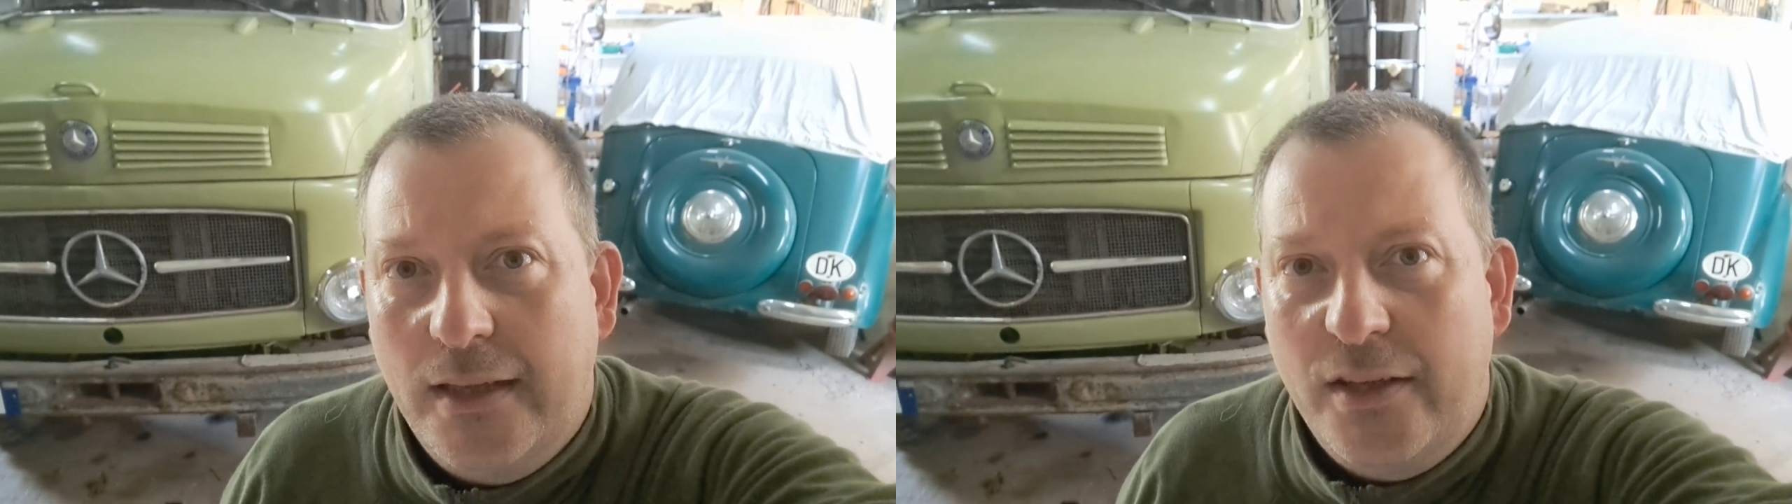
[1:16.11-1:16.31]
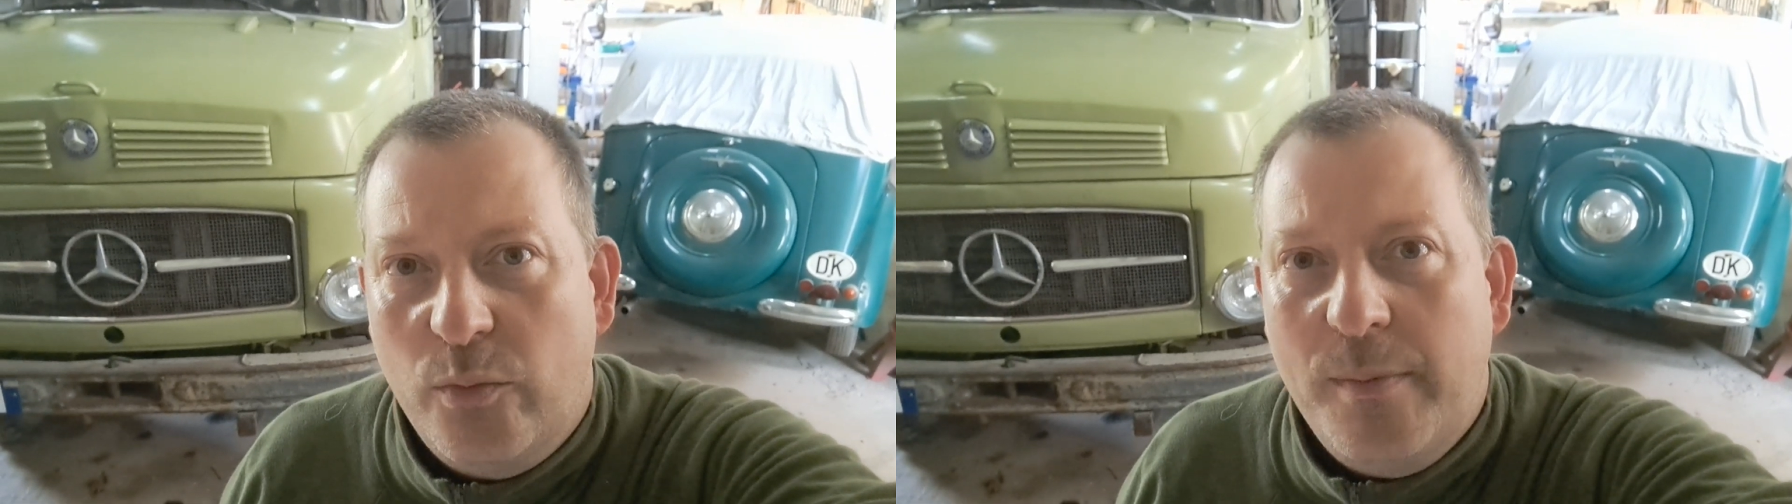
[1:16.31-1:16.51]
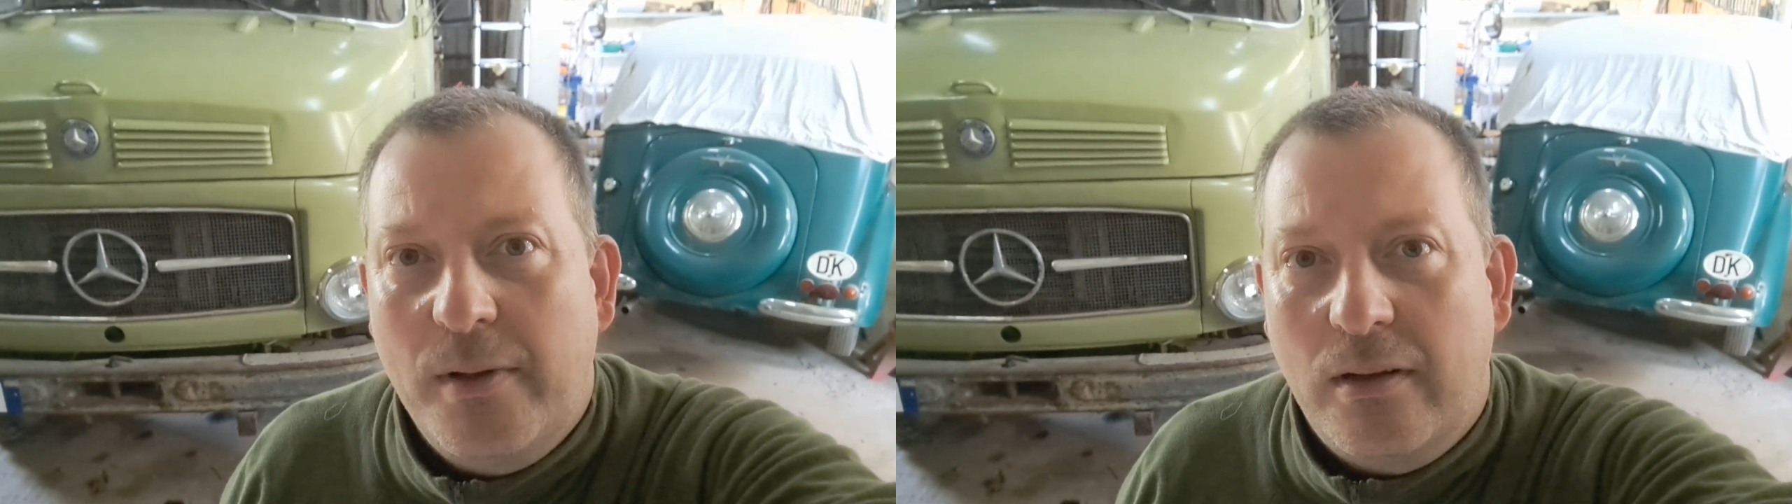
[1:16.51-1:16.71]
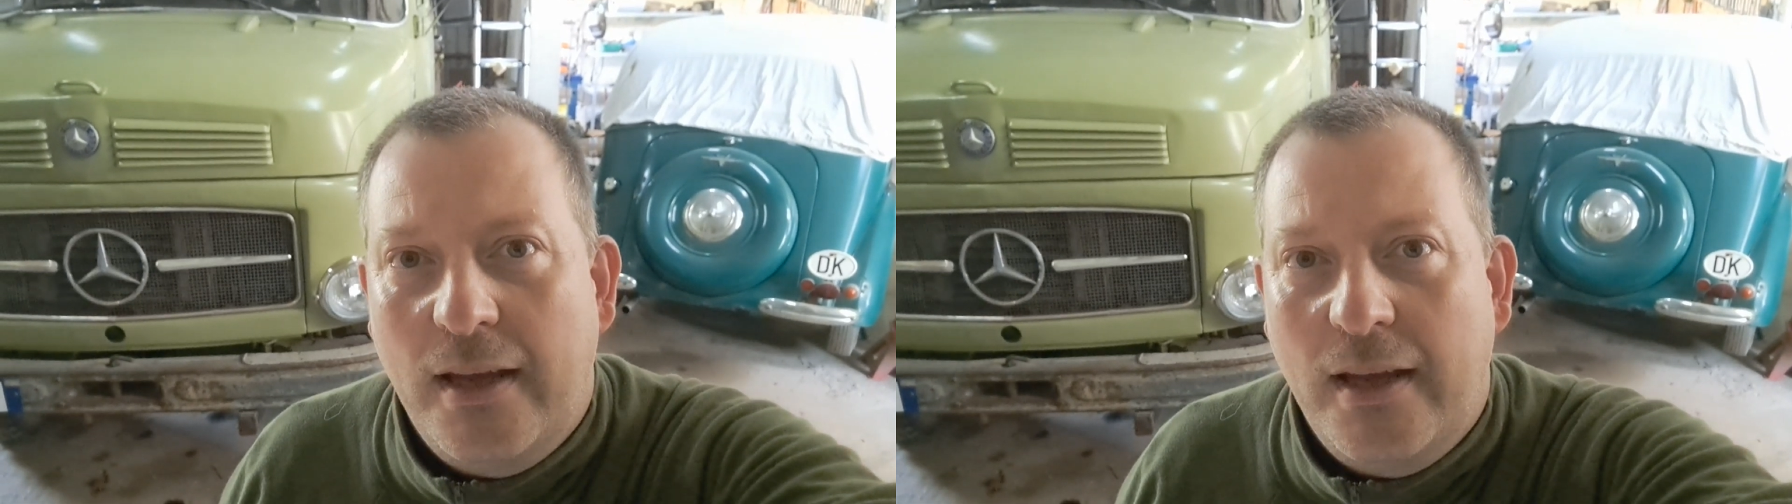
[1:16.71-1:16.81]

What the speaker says: and the rebuild